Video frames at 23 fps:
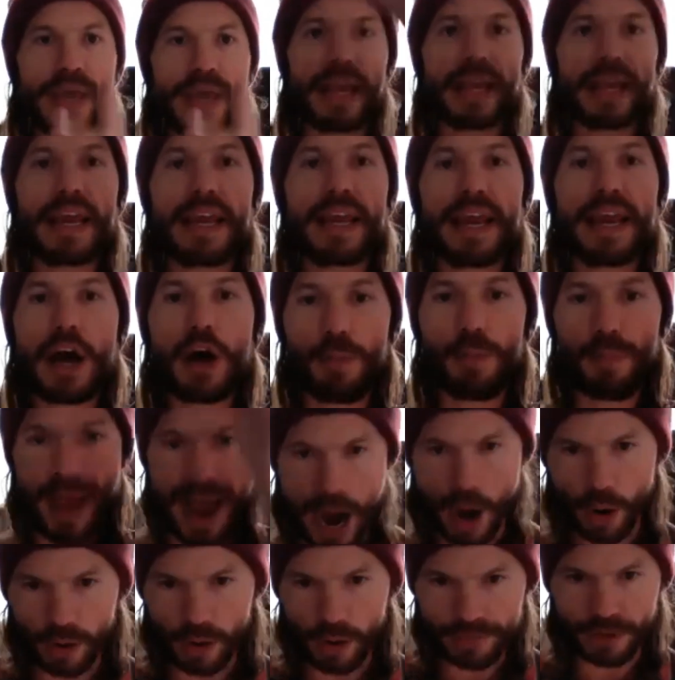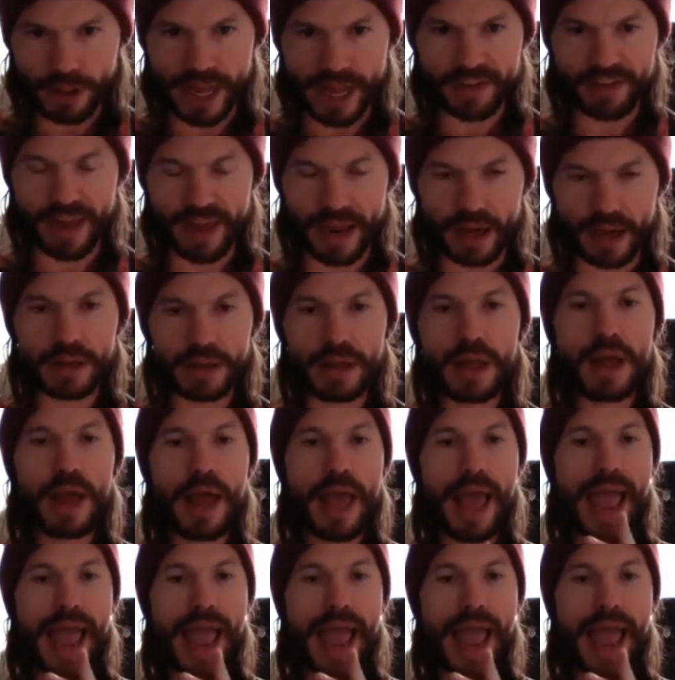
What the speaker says: big inhale, powerful exhale.